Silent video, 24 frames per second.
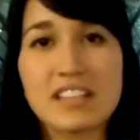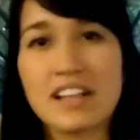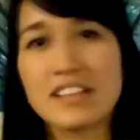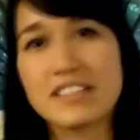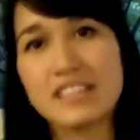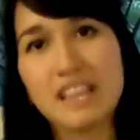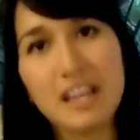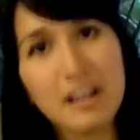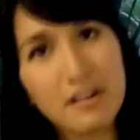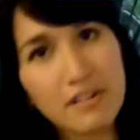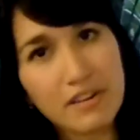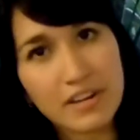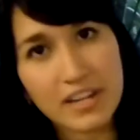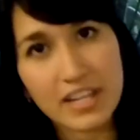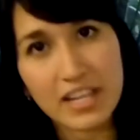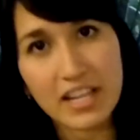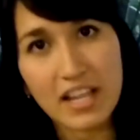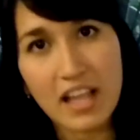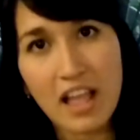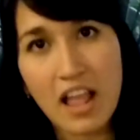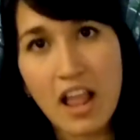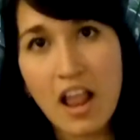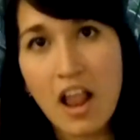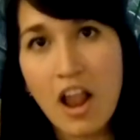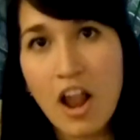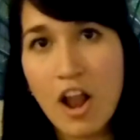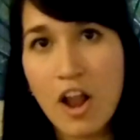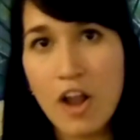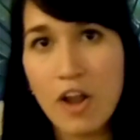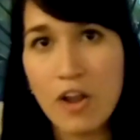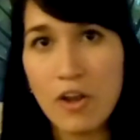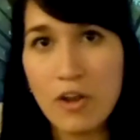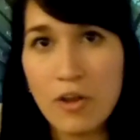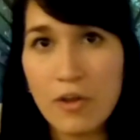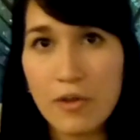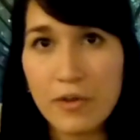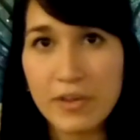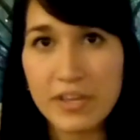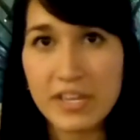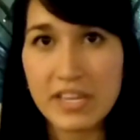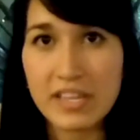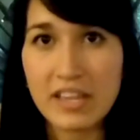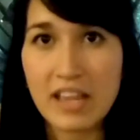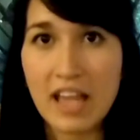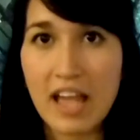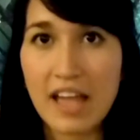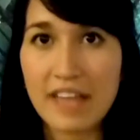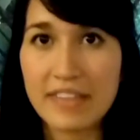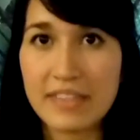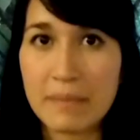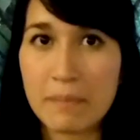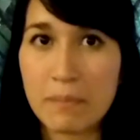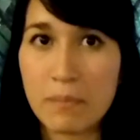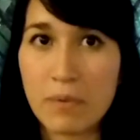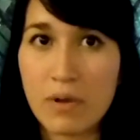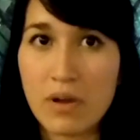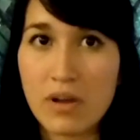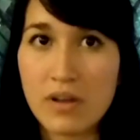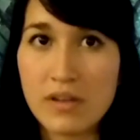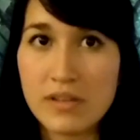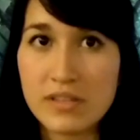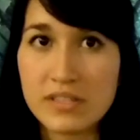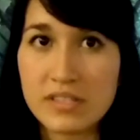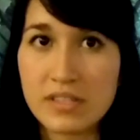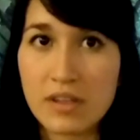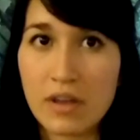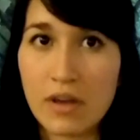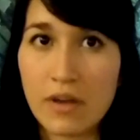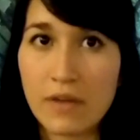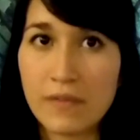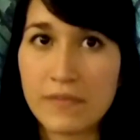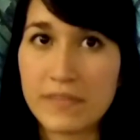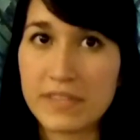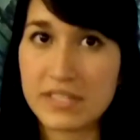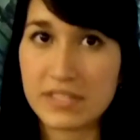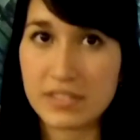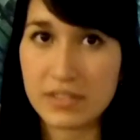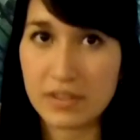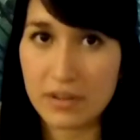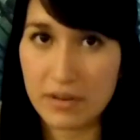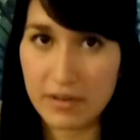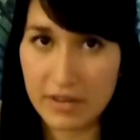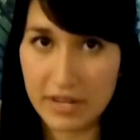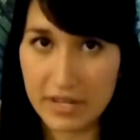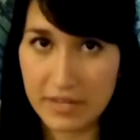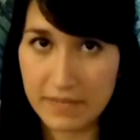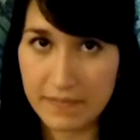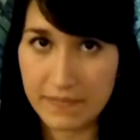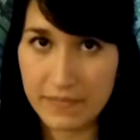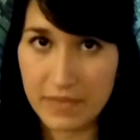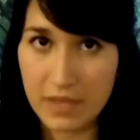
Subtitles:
category, looking at the bones of the story.